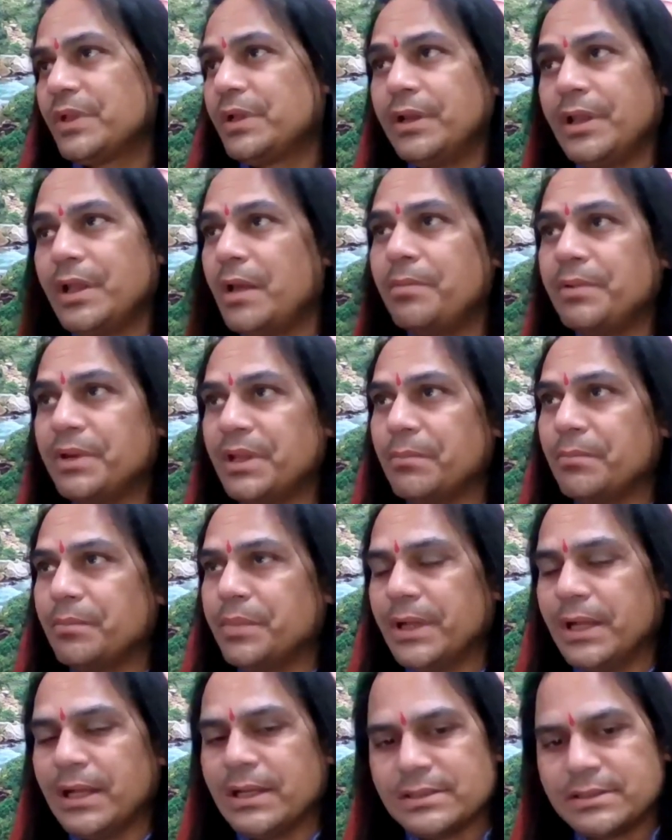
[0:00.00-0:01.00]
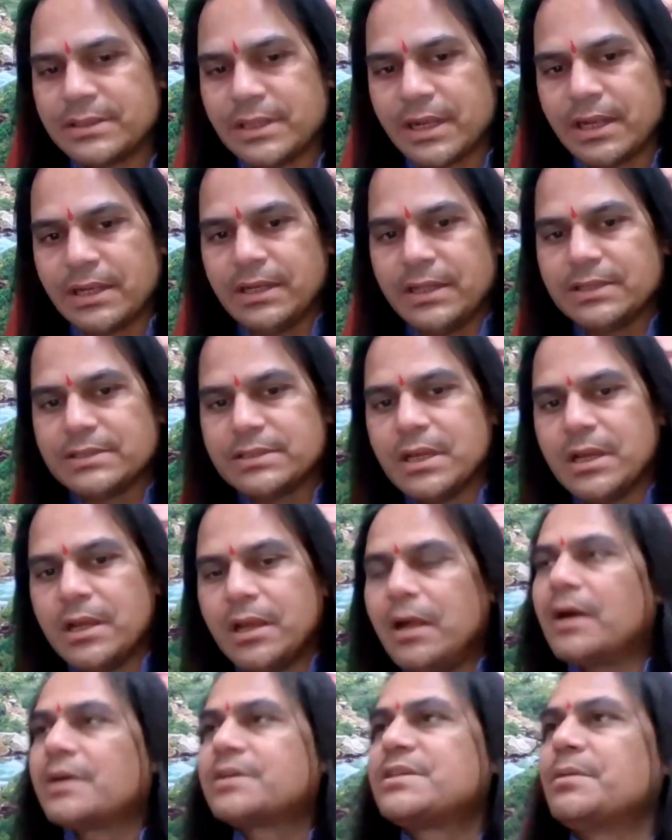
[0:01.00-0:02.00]
in every MBI. Second is
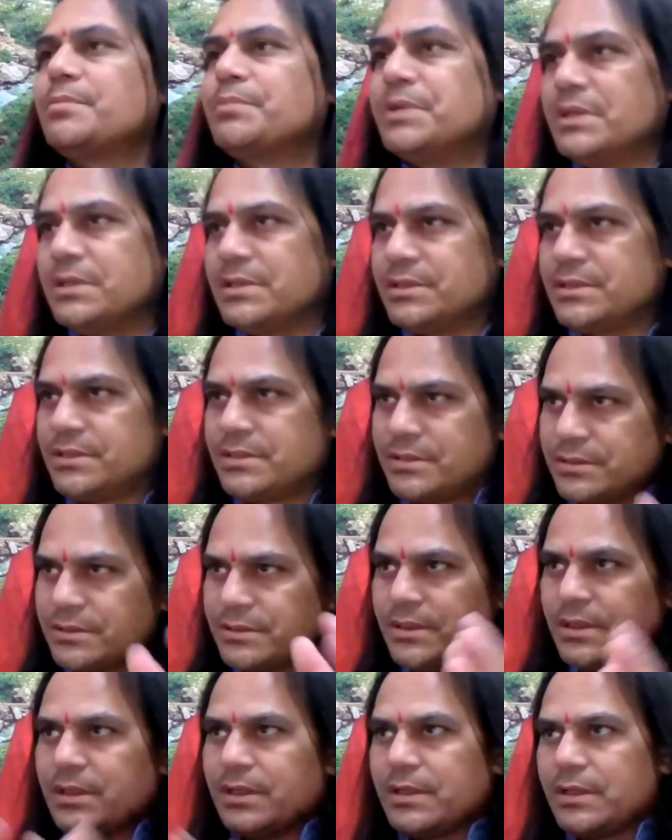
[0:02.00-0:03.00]
acceptance.